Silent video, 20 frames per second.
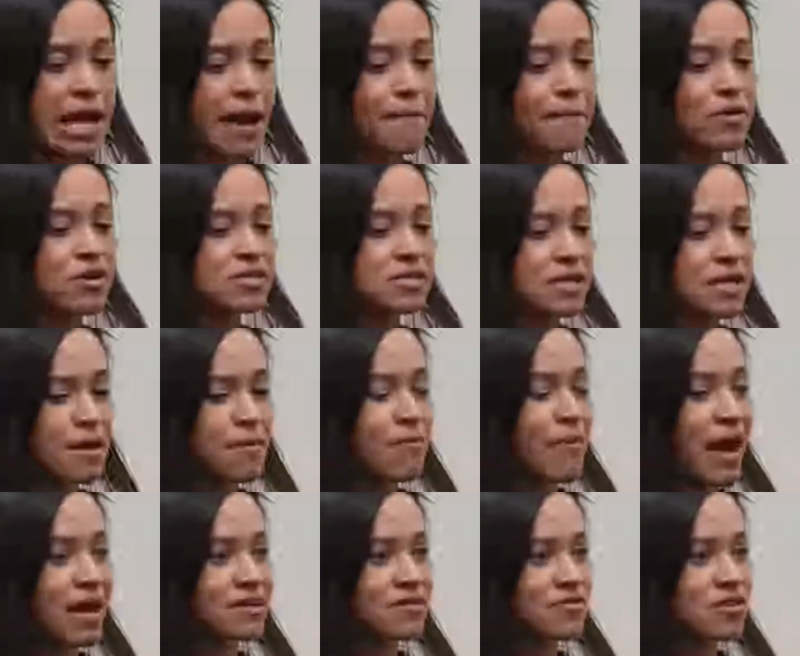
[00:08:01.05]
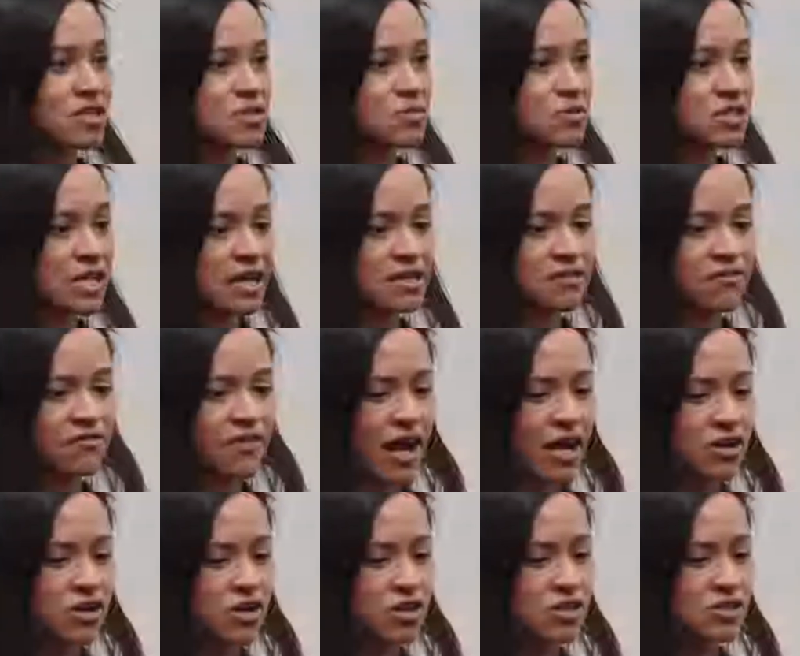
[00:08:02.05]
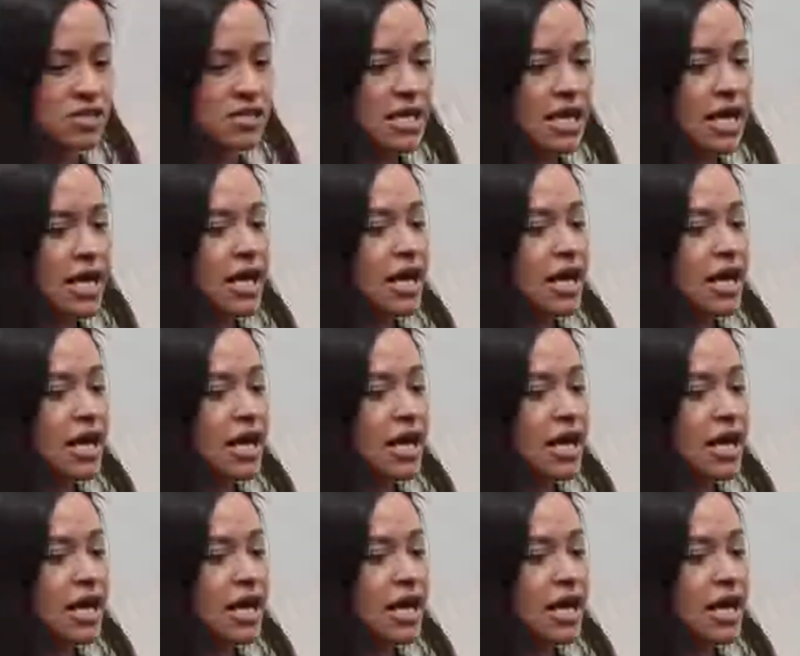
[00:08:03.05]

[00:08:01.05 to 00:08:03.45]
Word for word: tempers the impact of these protective factors